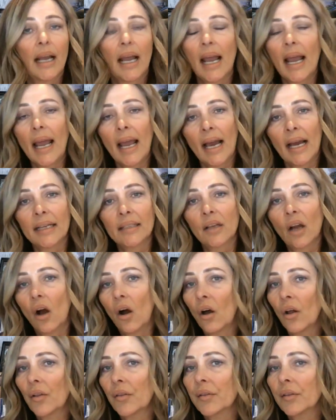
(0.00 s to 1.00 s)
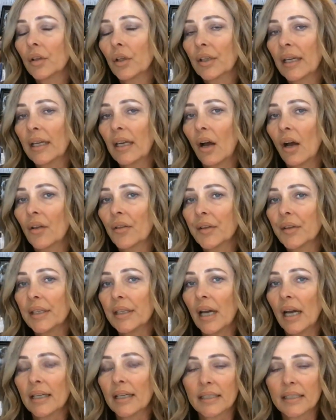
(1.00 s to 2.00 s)
and I'll look at all
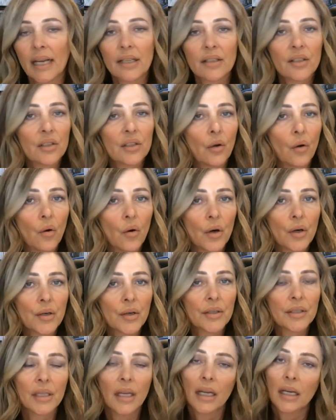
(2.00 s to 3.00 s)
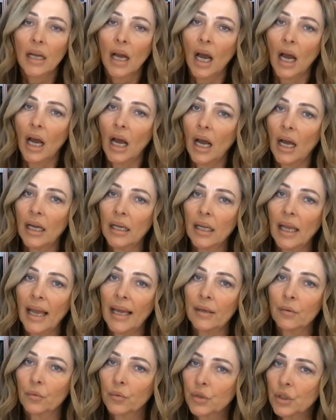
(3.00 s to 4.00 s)
the test scores
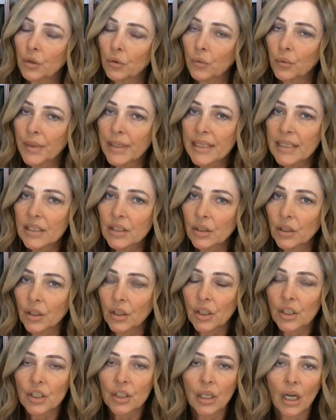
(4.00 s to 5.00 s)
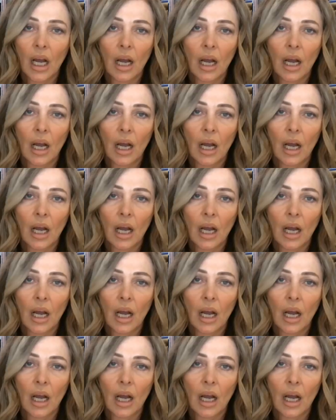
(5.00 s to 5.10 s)
and do research,